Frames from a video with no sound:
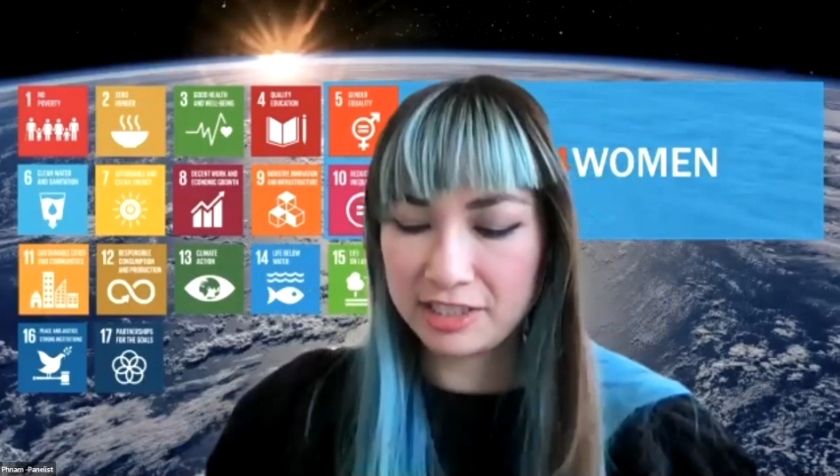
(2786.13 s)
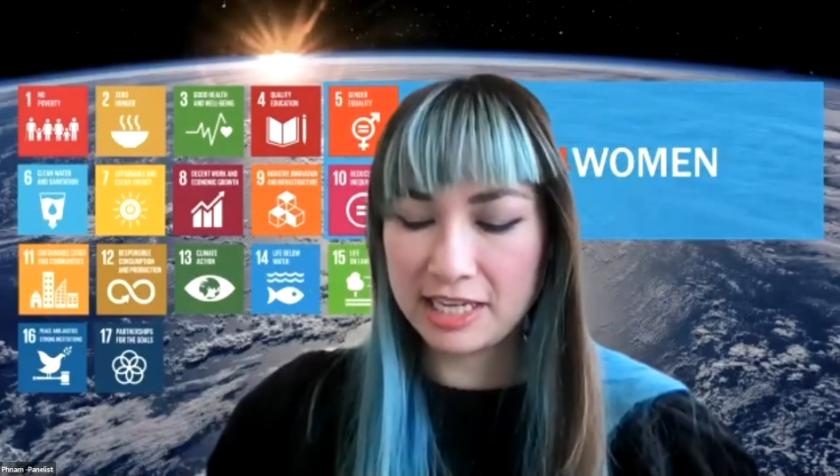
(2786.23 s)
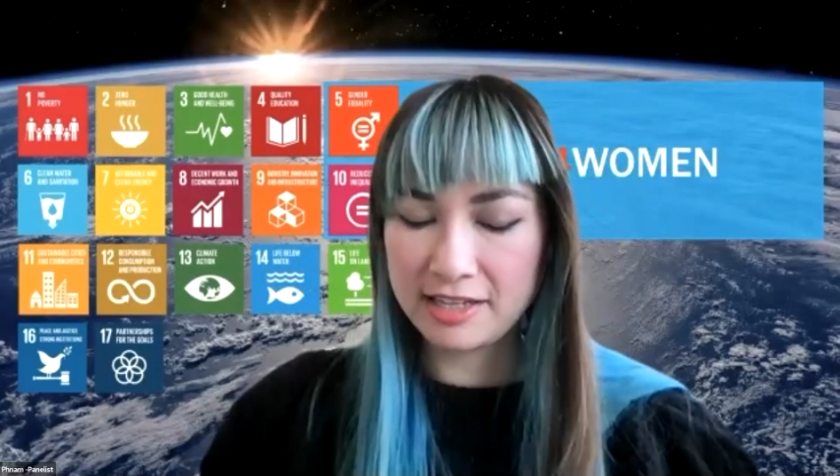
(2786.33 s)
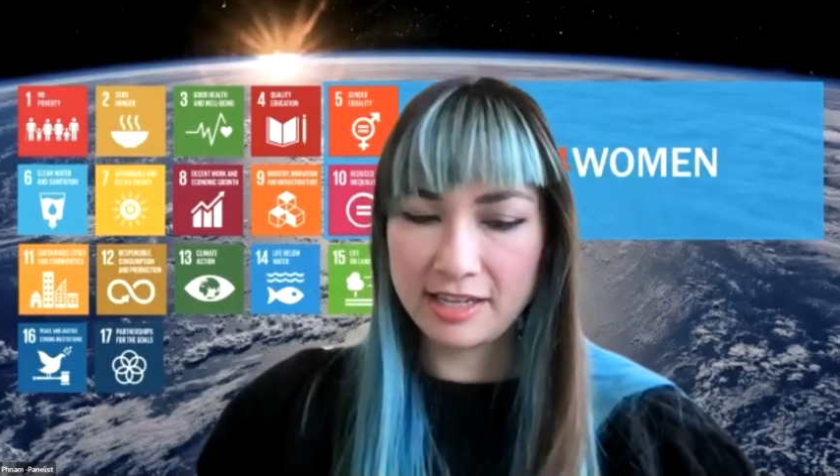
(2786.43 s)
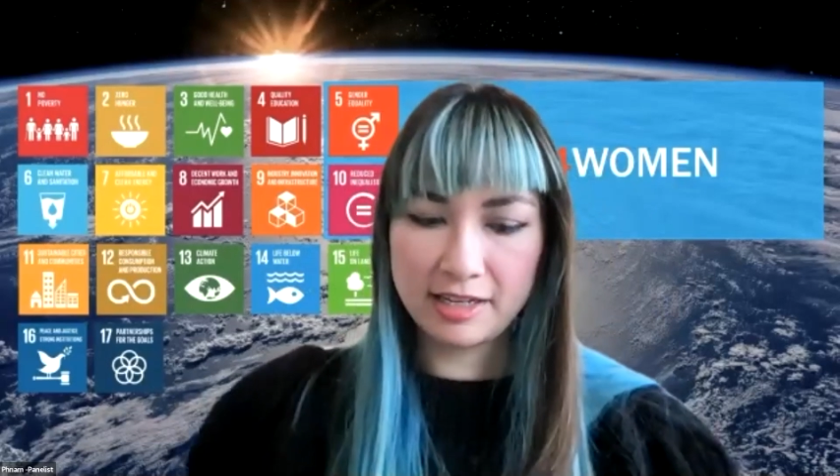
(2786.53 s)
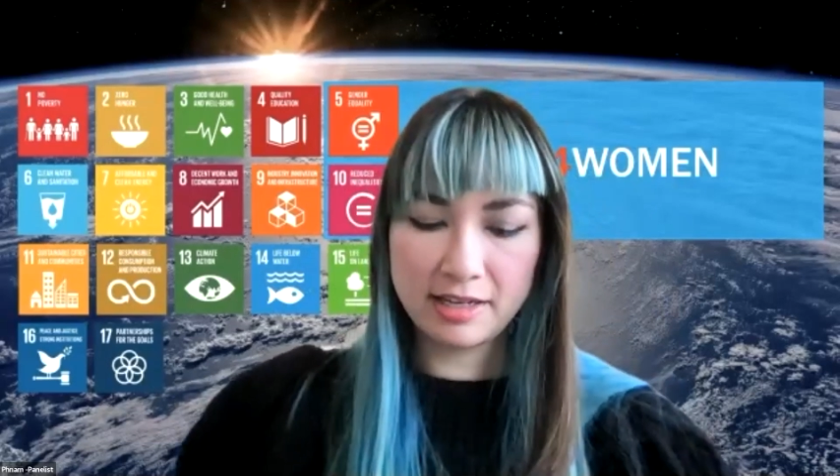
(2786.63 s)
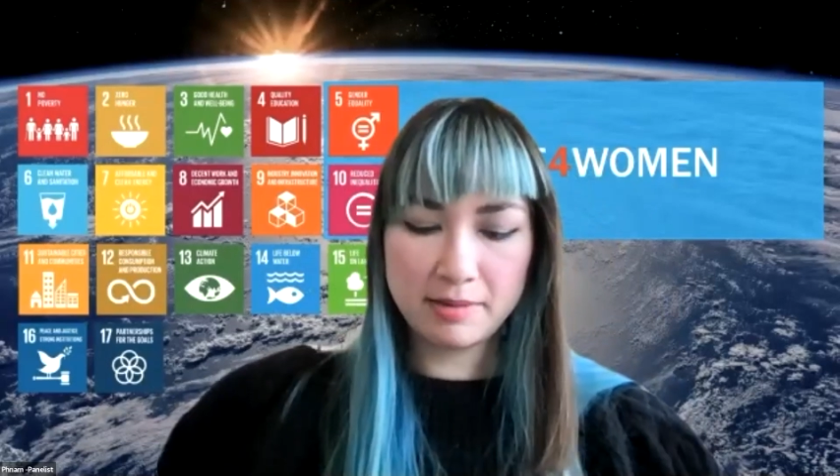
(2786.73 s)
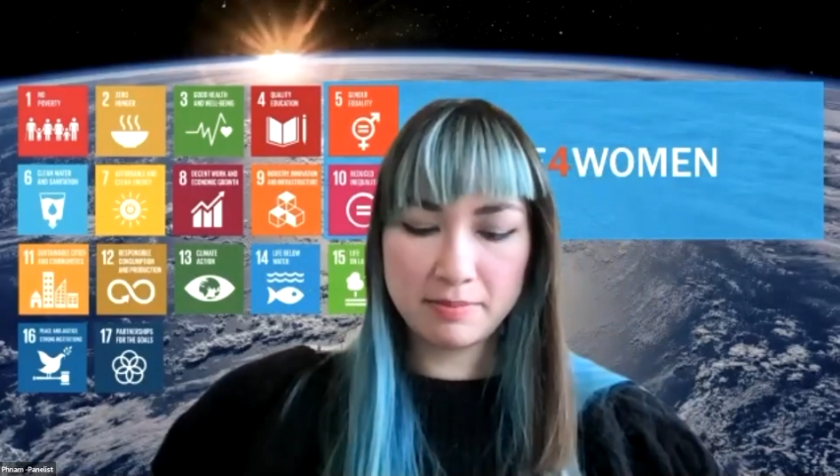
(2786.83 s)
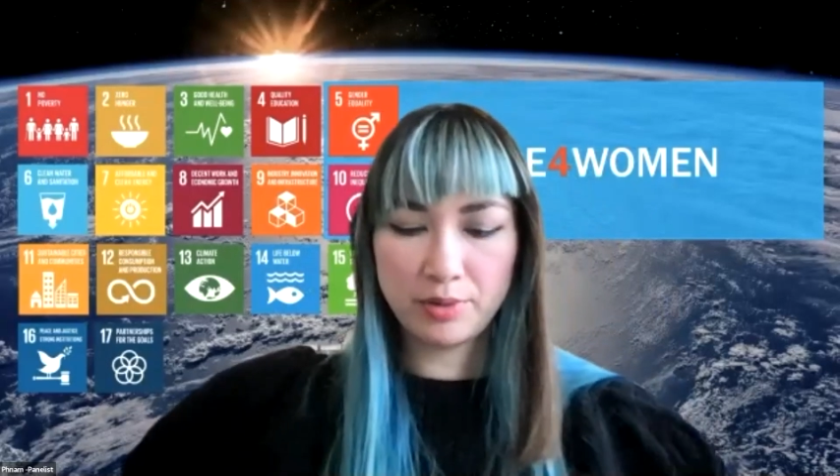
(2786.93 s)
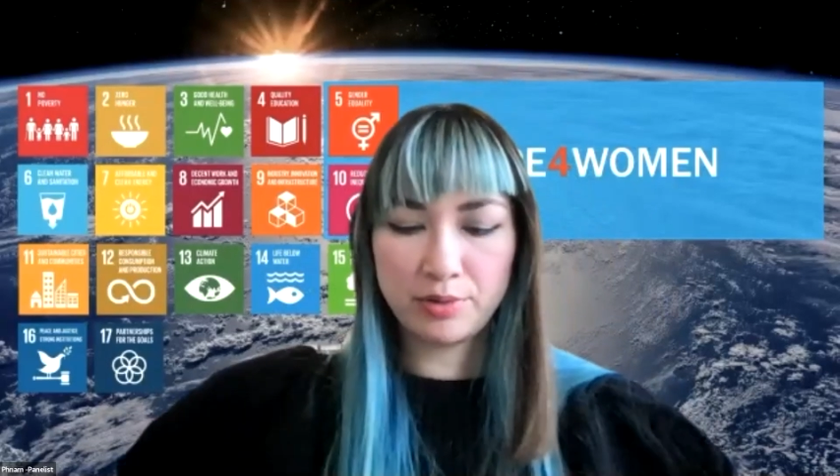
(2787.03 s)
in
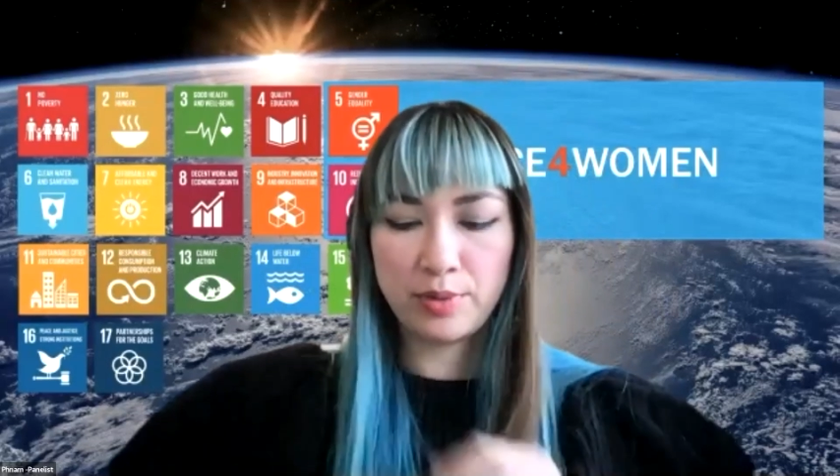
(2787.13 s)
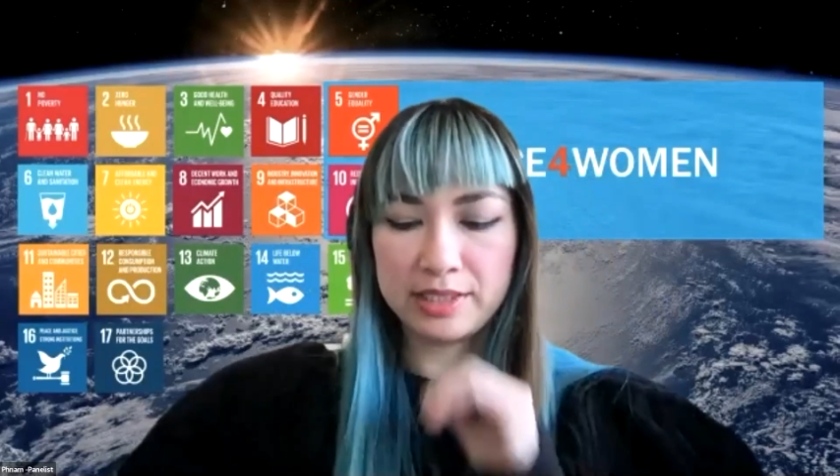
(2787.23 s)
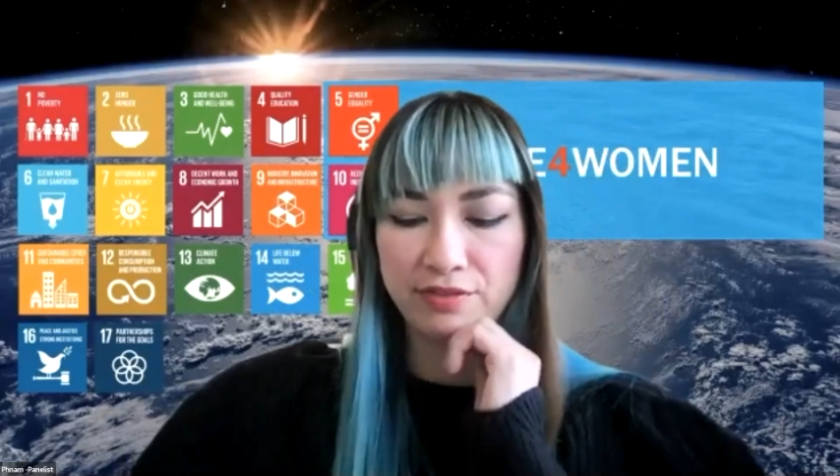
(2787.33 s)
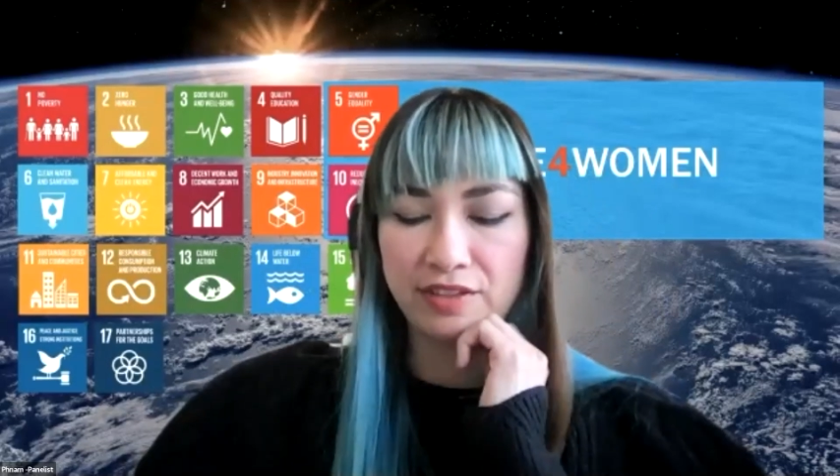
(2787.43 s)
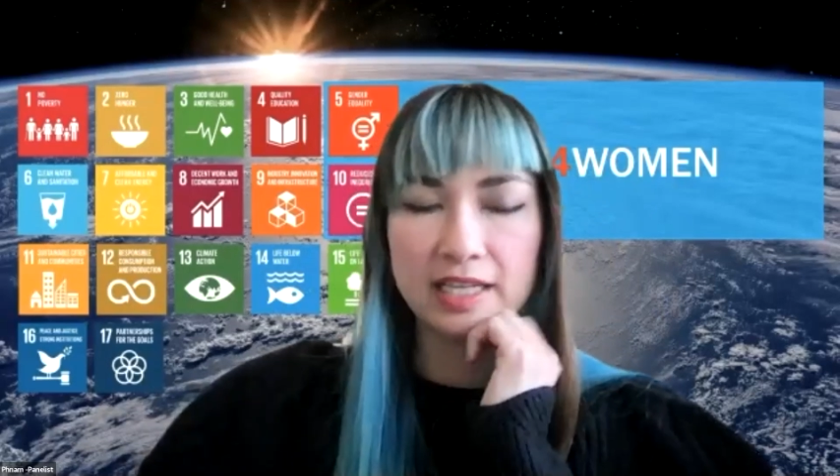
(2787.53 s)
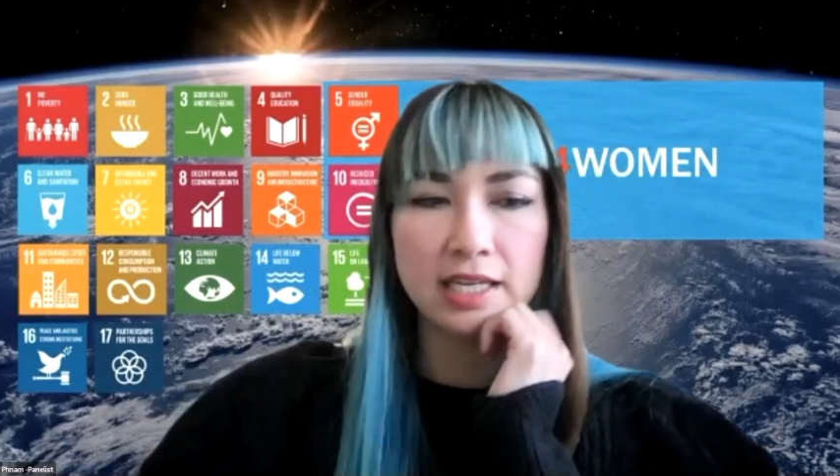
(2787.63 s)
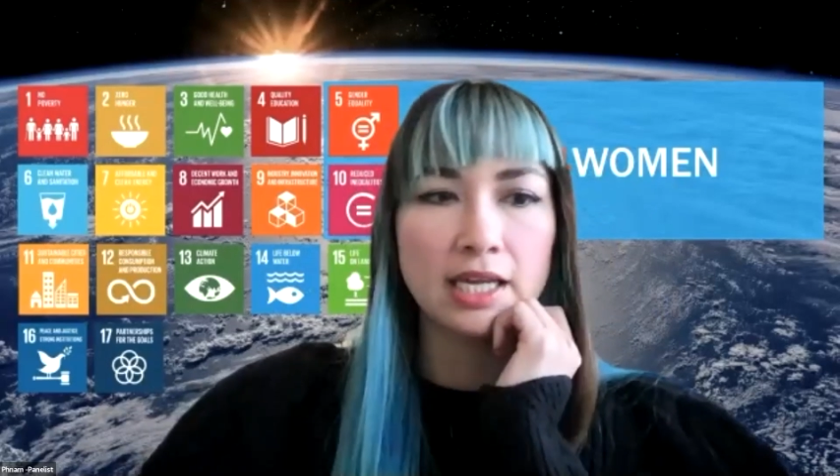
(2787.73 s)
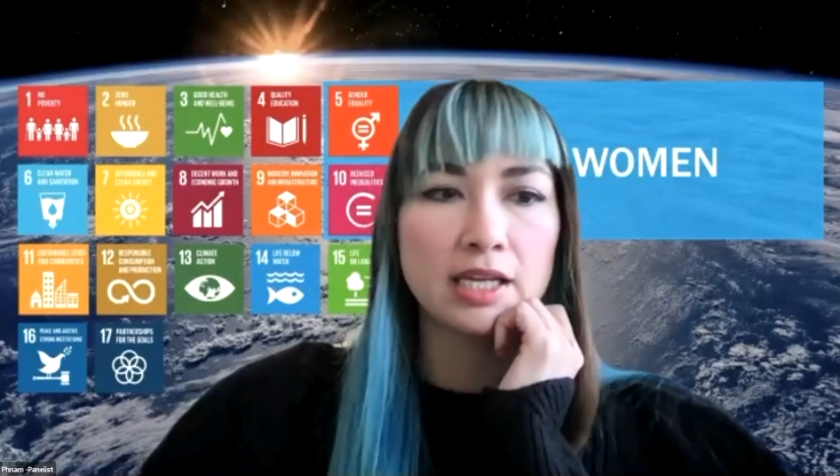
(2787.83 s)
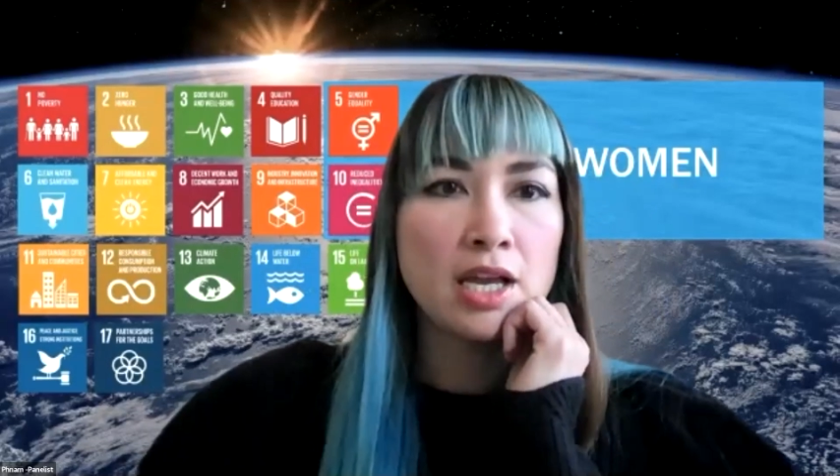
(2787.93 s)
both ways of thinking.